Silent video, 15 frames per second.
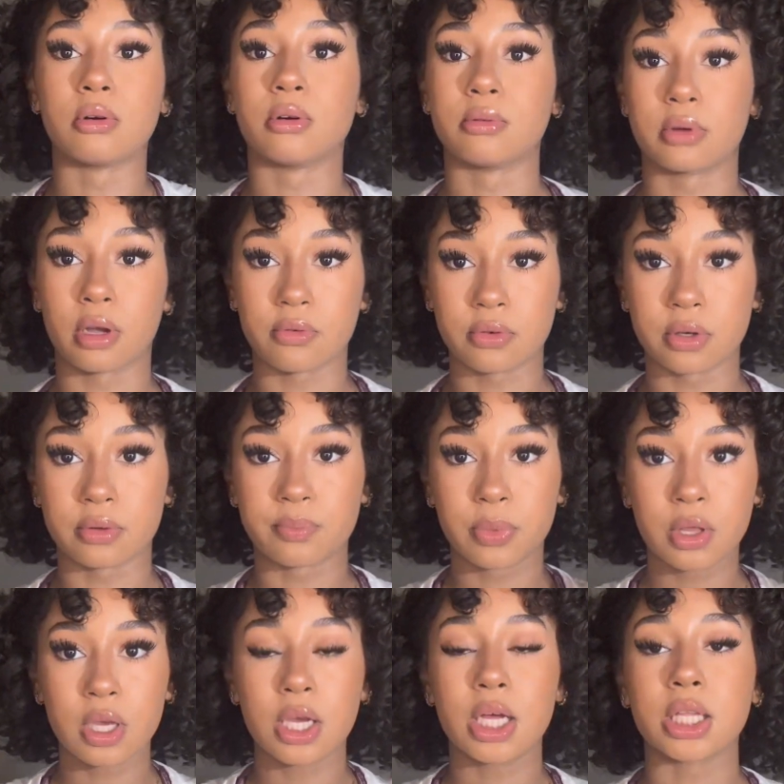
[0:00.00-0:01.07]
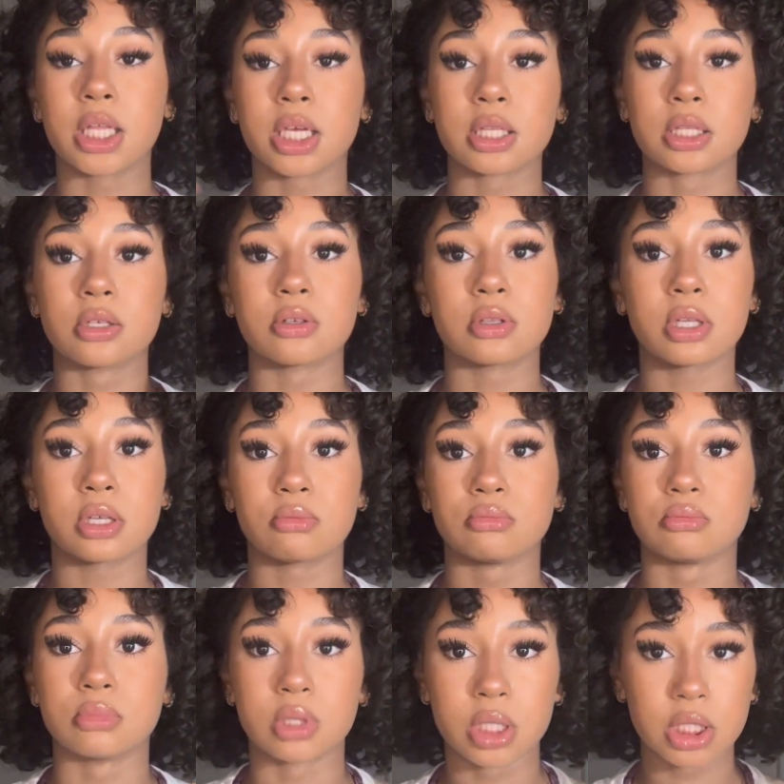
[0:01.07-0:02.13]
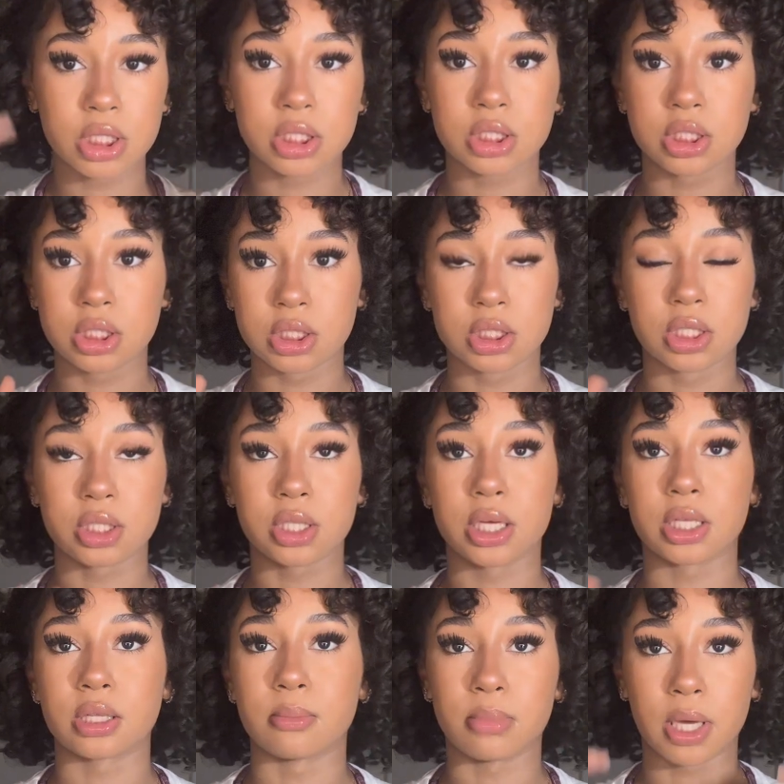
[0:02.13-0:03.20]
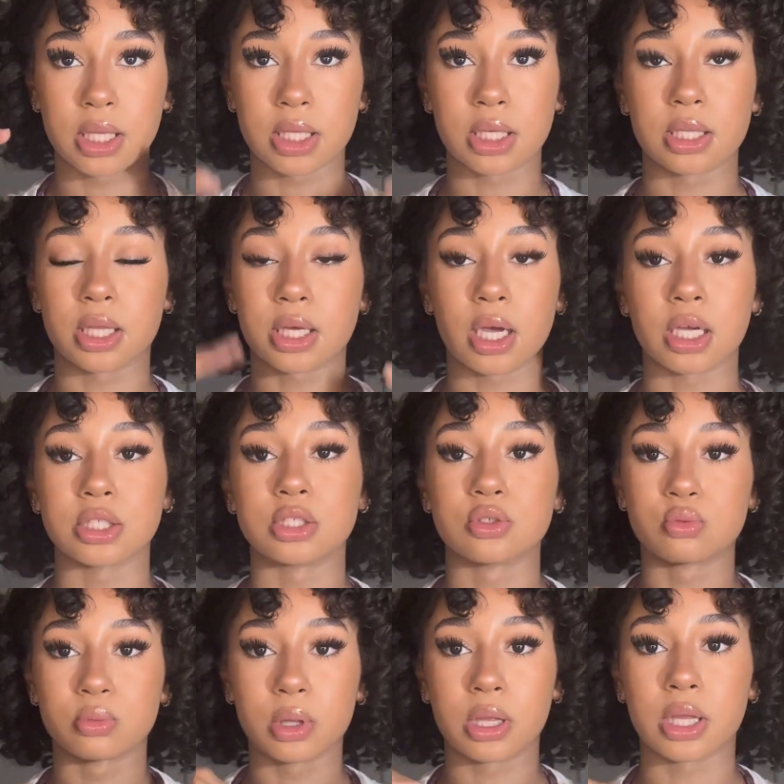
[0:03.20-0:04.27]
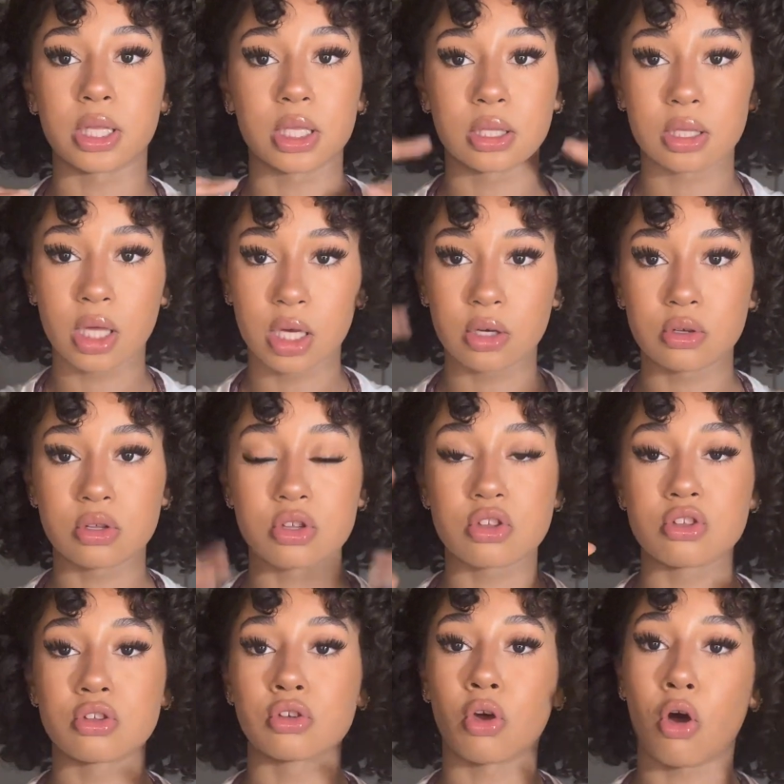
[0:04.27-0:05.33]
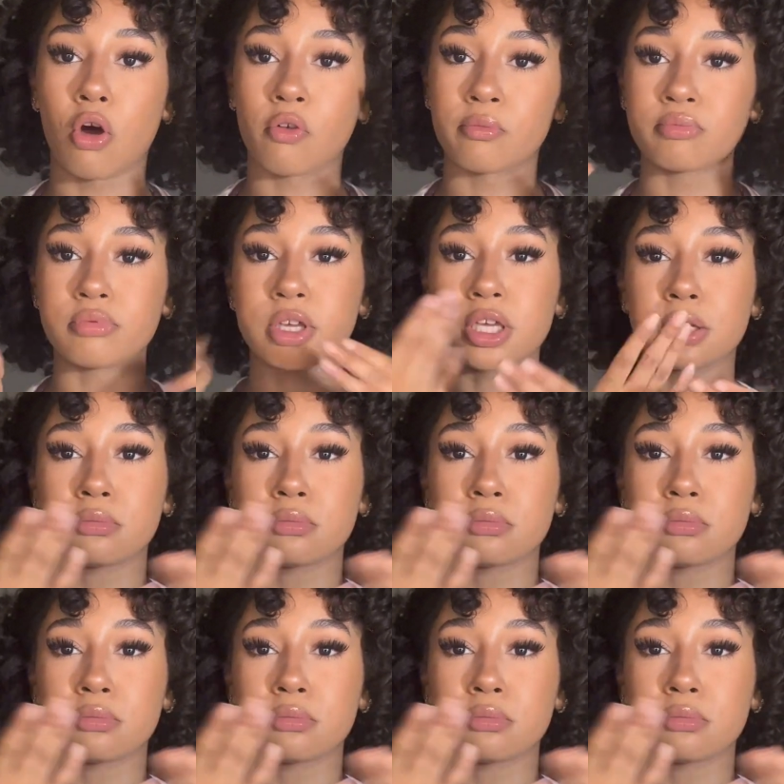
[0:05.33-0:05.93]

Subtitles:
whatever. Like literally this is just like the basics. Like I just really like, this is like a soft beat,